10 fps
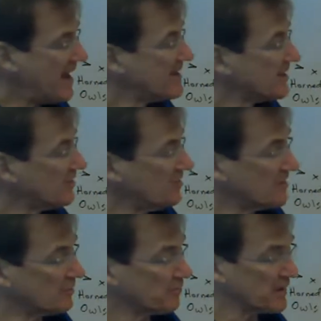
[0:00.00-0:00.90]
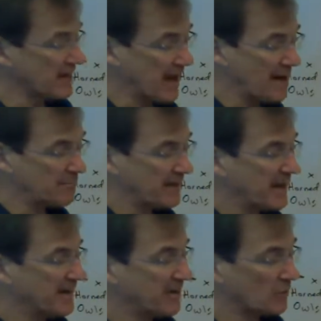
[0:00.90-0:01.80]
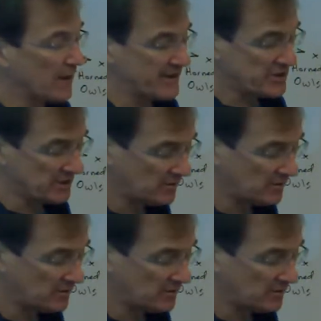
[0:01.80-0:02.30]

And you can see it's a pretty complicated equation.